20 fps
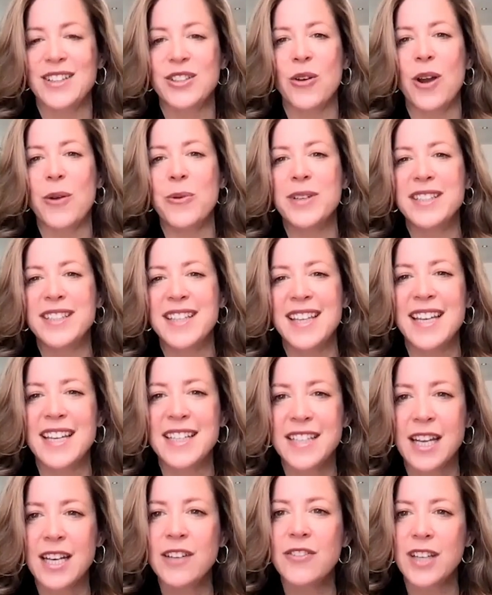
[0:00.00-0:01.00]
So I would say the
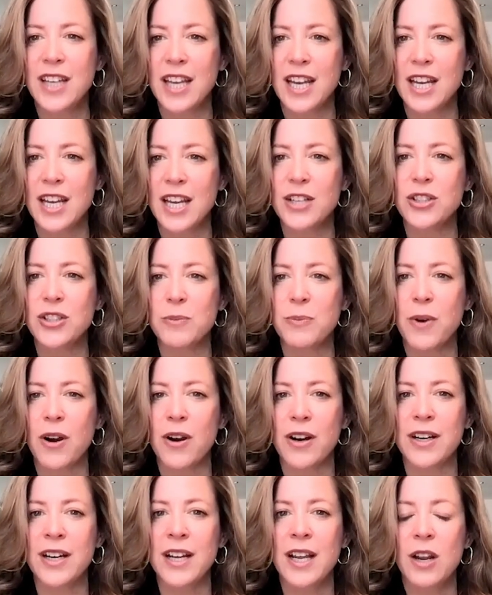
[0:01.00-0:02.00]
identification
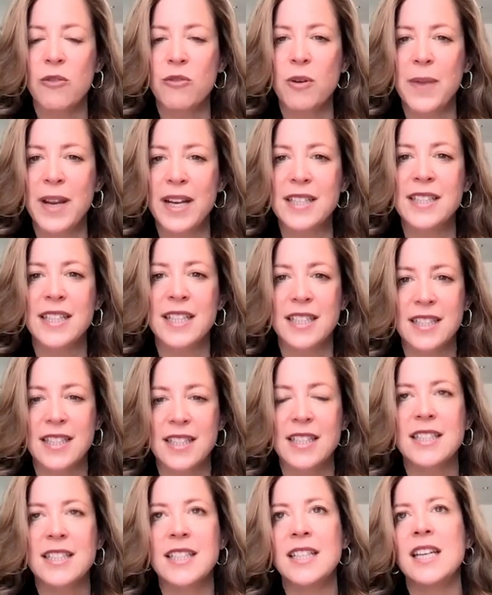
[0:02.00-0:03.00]
part remains
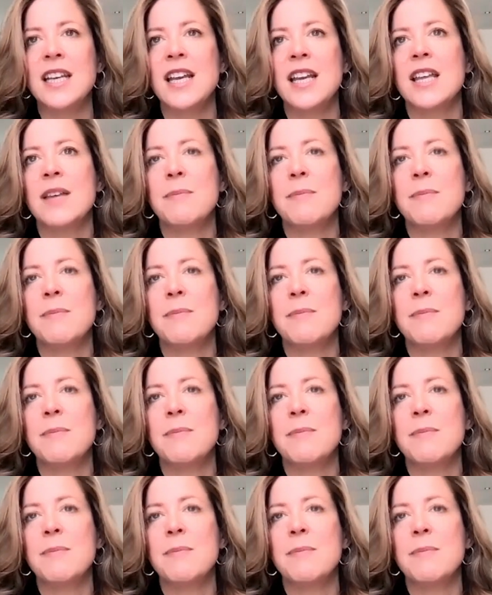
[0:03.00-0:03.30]
consistent.